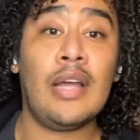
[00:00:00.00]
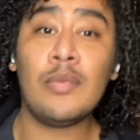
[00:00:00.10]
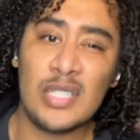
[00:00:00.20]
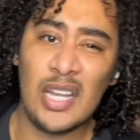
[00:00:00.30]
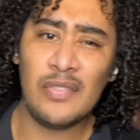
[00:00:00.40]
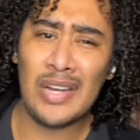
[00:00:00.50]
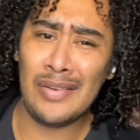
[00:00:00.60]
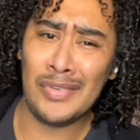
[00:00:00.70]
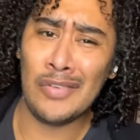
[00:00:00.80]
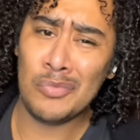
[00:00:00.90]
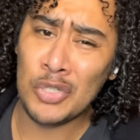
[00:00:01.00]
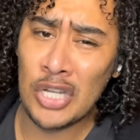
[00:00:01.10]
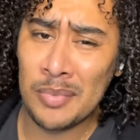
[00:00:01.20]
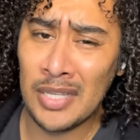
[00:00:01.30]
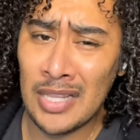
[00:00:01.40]
I was kind of not even comfortable
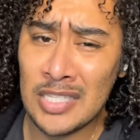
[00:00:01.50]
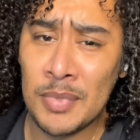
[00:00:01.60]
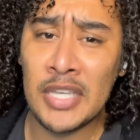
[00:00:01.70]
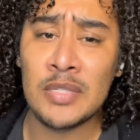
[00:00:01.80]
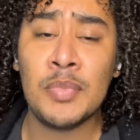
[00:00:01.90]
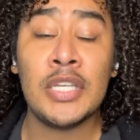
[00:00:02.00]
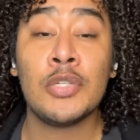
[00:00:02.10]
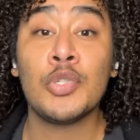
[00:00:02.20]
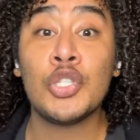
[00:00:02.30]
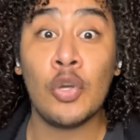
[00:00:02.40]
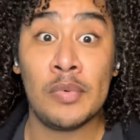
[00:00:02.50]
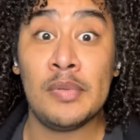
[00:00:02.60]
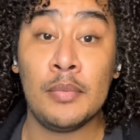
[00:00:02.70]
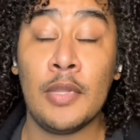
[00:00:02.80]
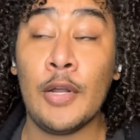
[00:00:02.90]
shopping in that space because there were so many
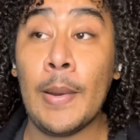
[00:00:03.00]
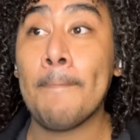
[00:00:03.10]
people there.